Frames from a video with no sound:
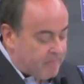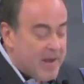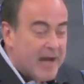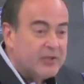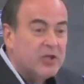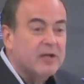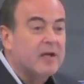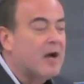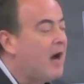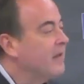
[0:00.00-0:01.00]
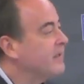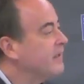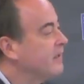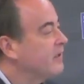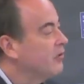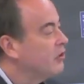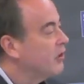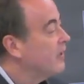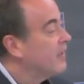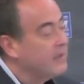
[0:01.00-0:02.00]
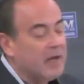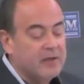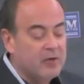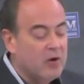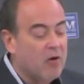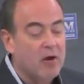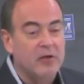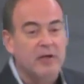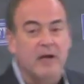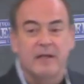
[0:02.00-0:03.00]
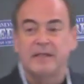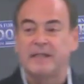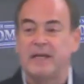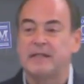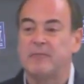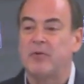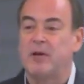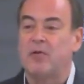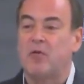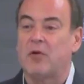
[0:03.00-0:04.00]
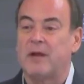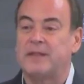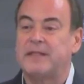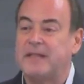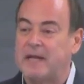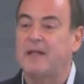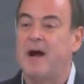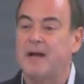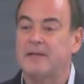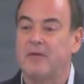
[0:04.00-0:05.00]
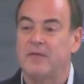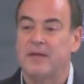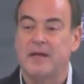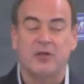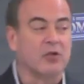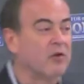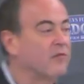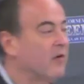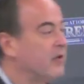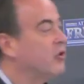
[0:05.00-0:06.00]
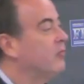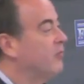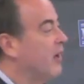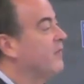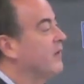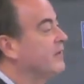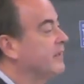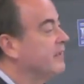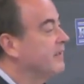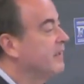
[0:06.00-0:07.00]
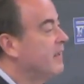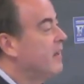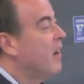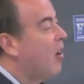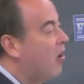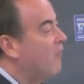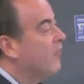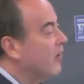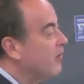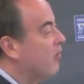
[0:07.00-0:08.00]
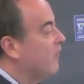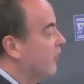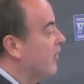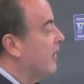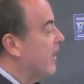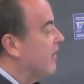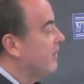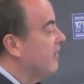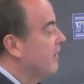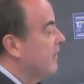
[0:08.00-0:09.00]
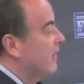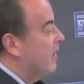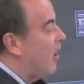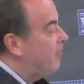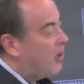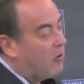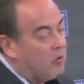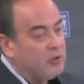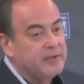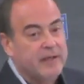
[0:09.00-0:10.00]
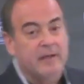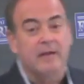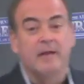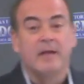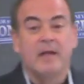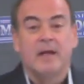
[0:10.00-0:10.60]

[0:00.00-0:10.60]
Imagine a Constitution, and you know, our United States Supreme Court has deadlocked over the issue of racial preferences, over and over again upholding